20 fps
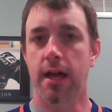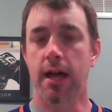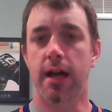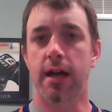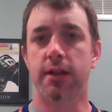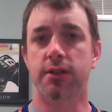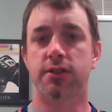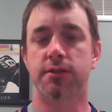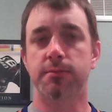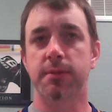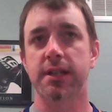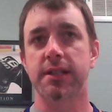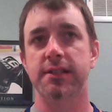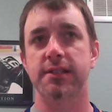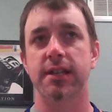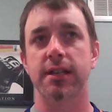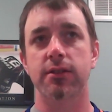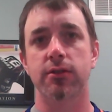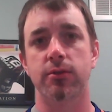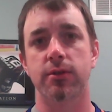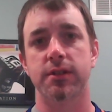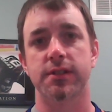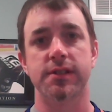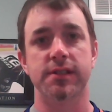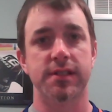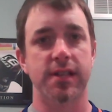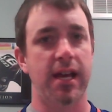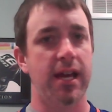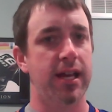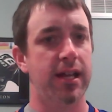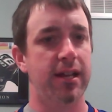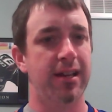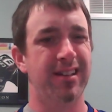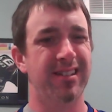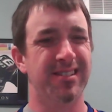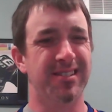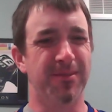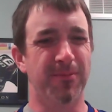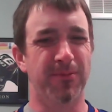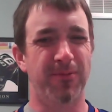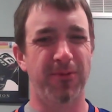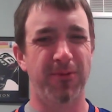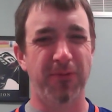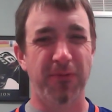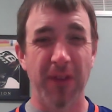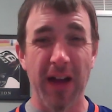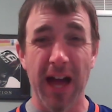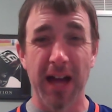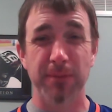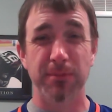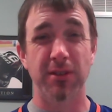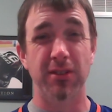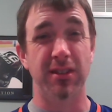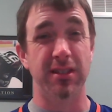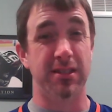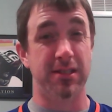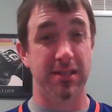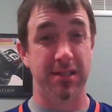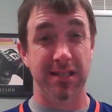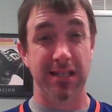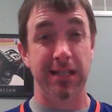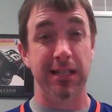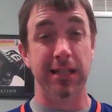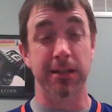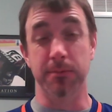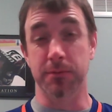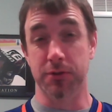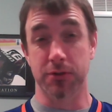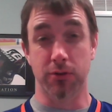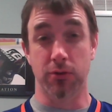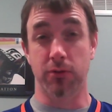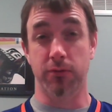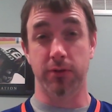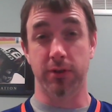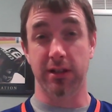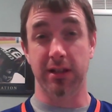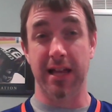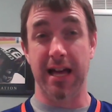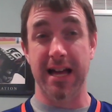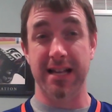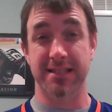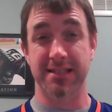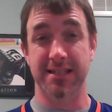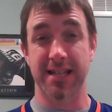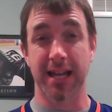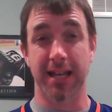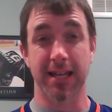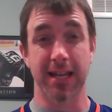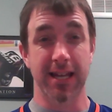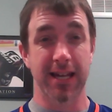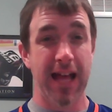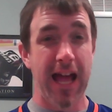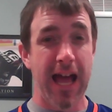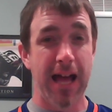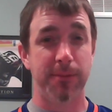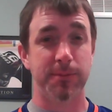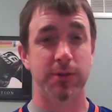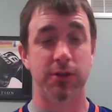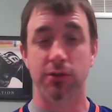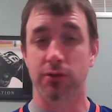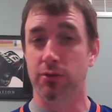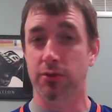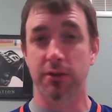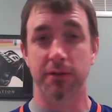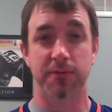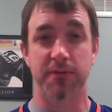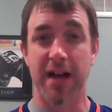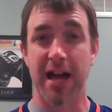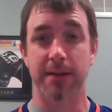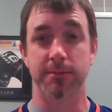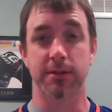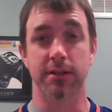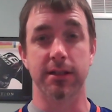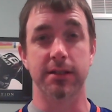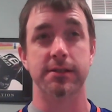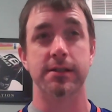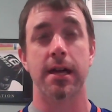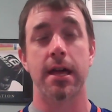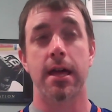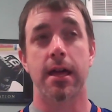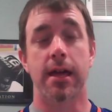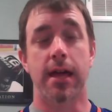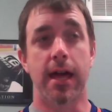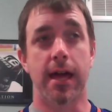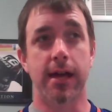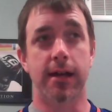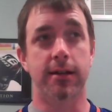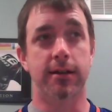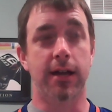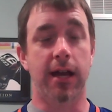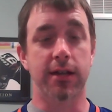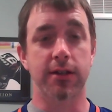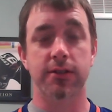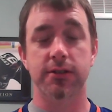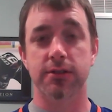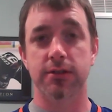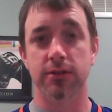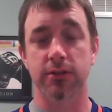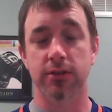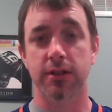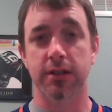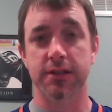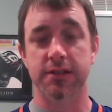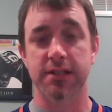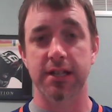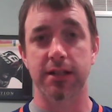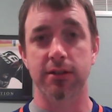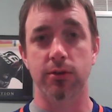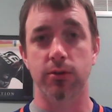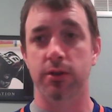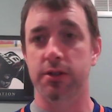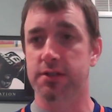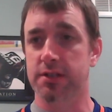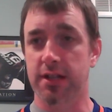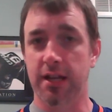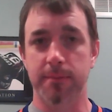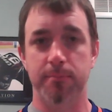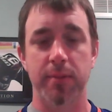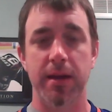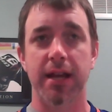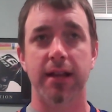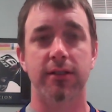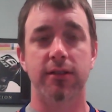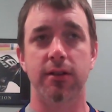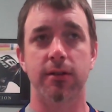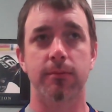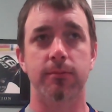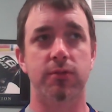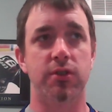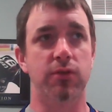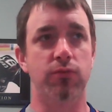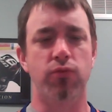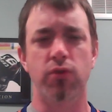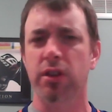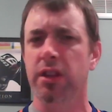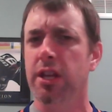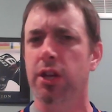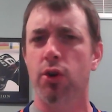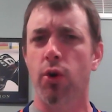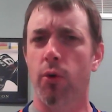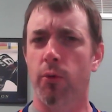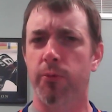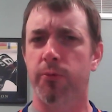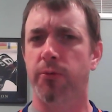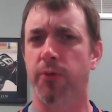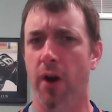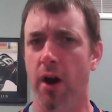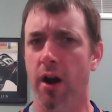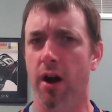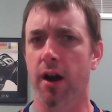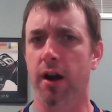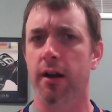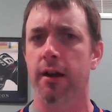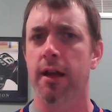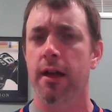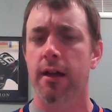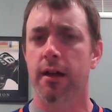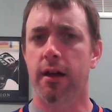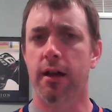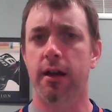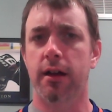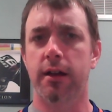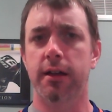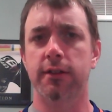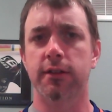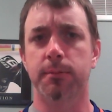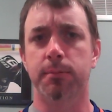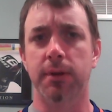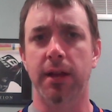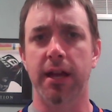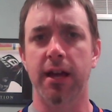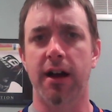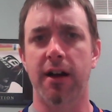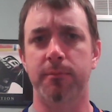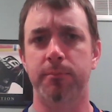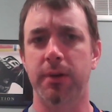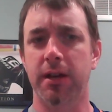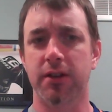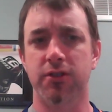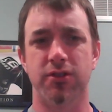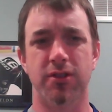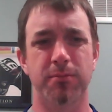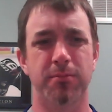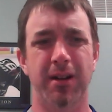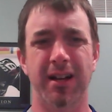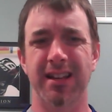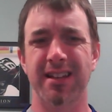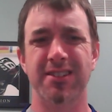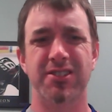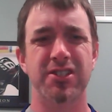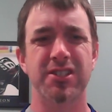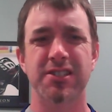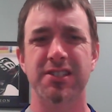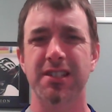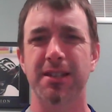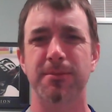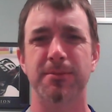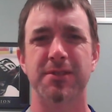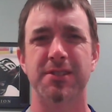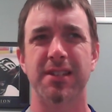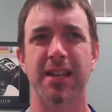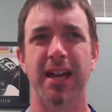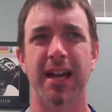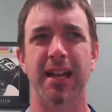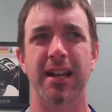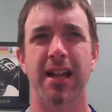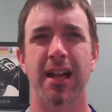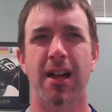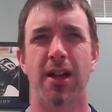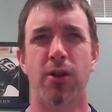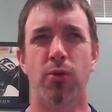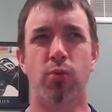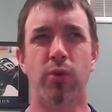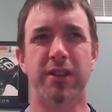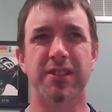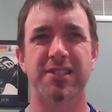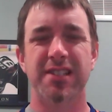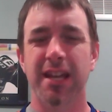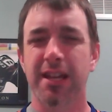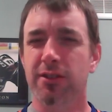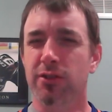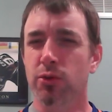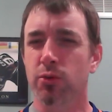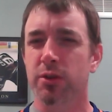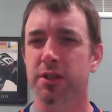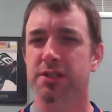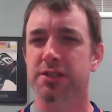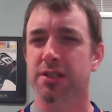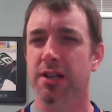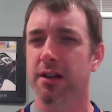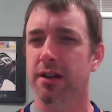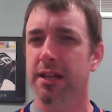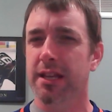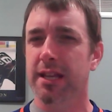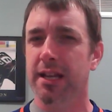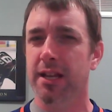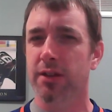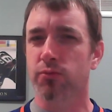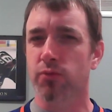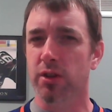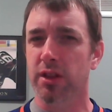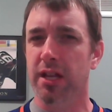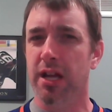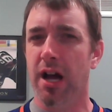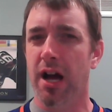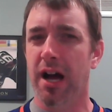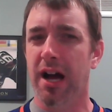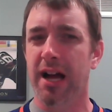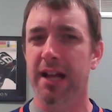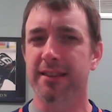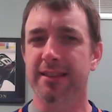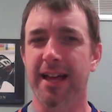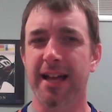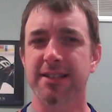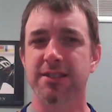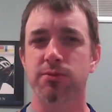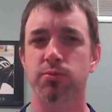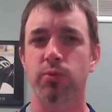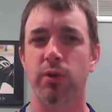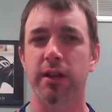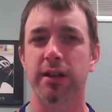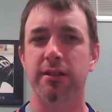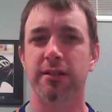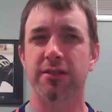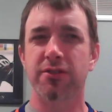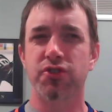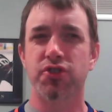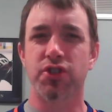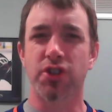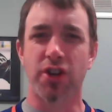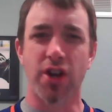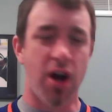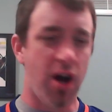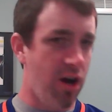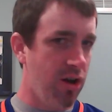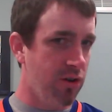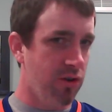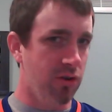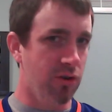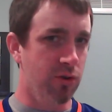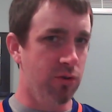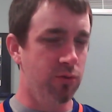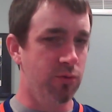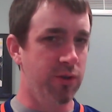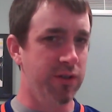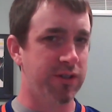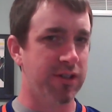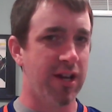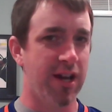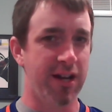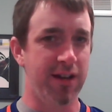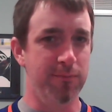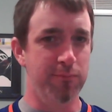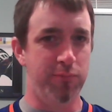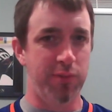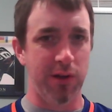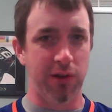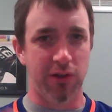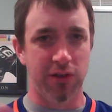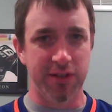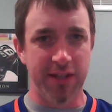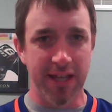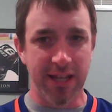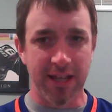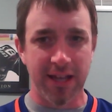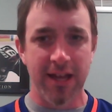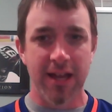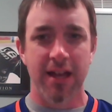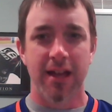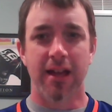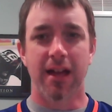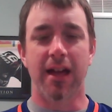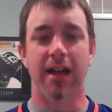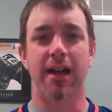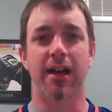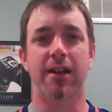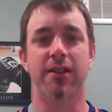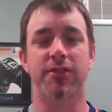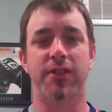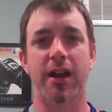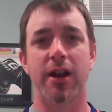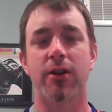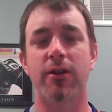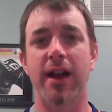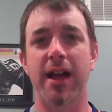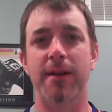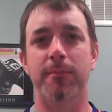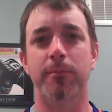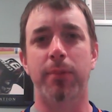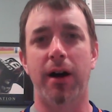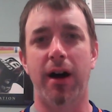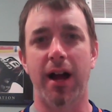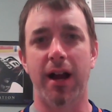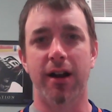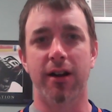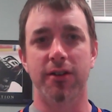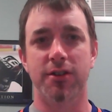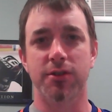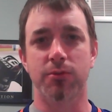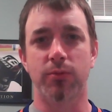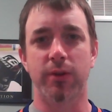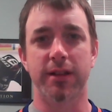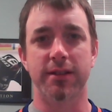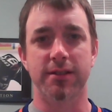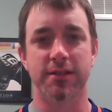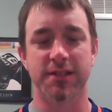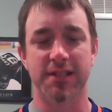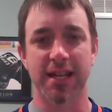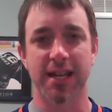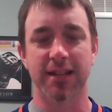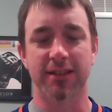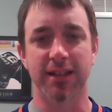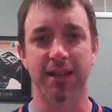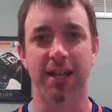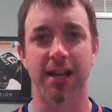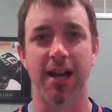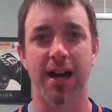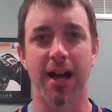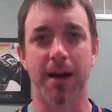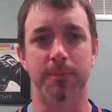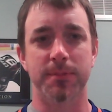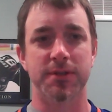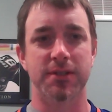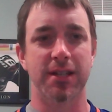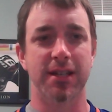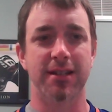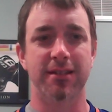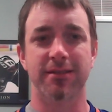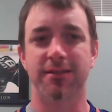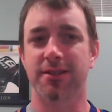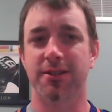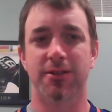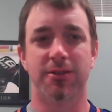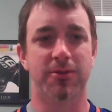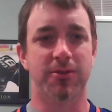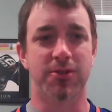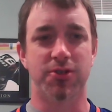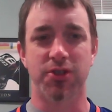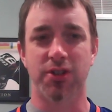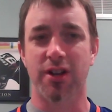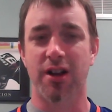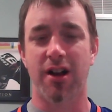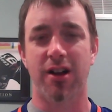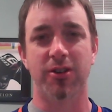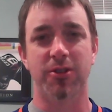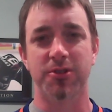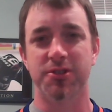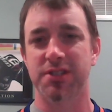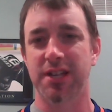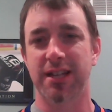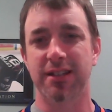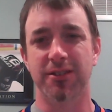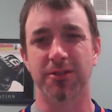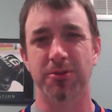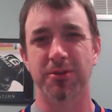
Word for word: Uh, to me, St. Louis has had some fabulous teams over the last decade. Absolutely fabulous. And I used to look at St. Louis and I picked them to really go far uh, in the playoff picture. But it just seems that when St. Louis started getting really hot, that's when Chicago was kind of building uh, their empire to win Stanley Cups. And, you know, the Chicago St.